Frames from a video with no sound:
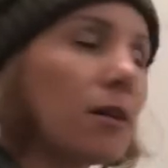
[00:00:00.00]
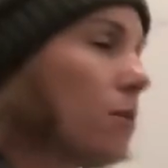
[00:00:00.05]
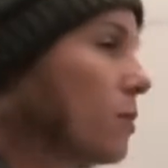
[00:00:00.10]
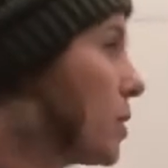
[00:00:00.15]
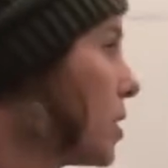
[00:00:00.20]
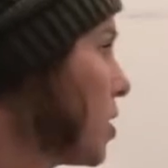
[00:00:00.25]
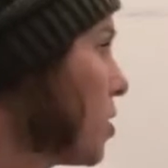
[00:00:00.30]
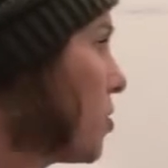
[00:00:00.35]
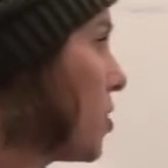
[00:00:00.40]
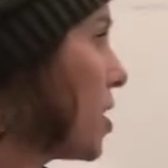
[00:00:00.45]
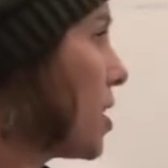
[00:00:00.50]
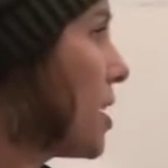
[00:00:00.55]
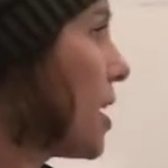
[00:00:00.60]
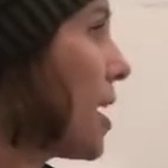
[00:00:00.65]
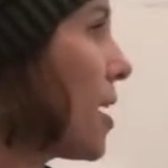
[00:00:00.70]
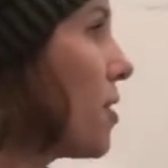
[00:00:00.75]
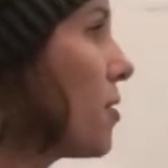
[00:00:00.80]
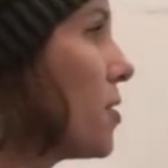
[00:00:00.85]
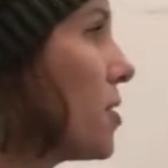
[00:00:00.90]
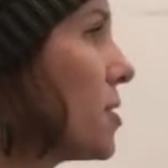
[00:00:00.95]
We know the
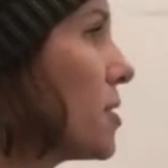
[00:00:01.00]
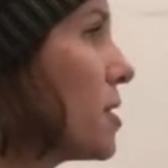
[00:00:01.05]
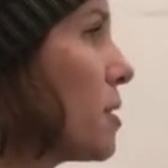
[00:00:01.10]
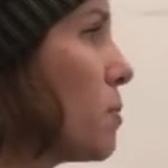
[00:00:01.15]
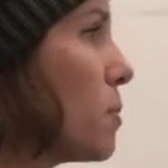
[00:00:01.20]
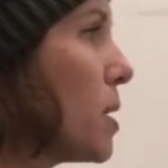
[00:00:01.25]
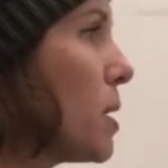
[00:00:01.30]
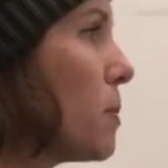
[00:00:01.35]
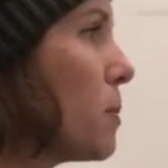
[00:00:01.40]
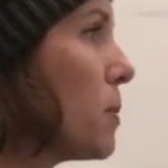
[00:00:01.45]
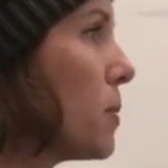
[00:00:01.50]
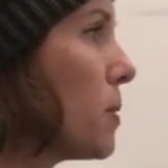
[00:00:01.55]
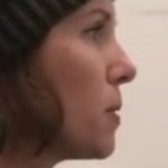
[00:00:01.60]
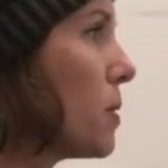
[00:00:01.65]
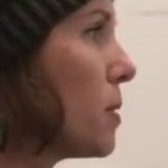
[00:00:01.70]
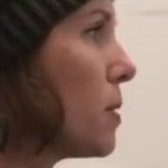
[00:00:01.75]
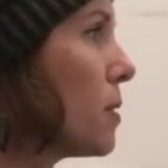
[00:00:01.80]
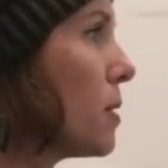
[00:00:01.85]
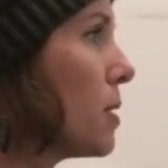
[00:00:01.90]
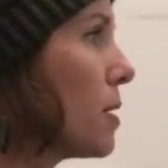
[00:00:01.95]
noun is the
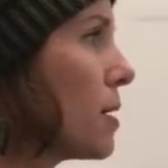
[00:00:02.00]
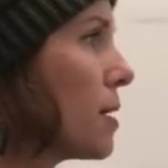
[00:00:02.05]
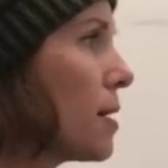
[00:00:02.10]
people.